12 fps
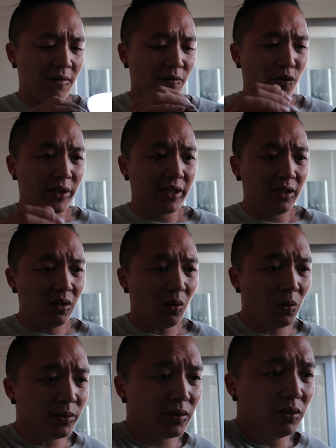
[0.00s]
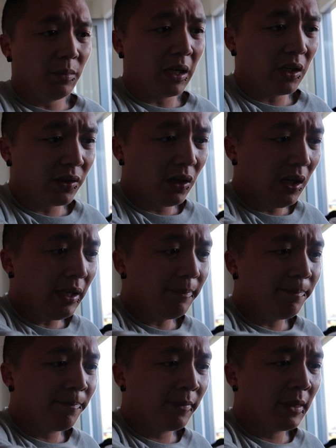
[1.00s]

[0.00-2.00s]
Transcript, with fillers: freaking awesome. I got that,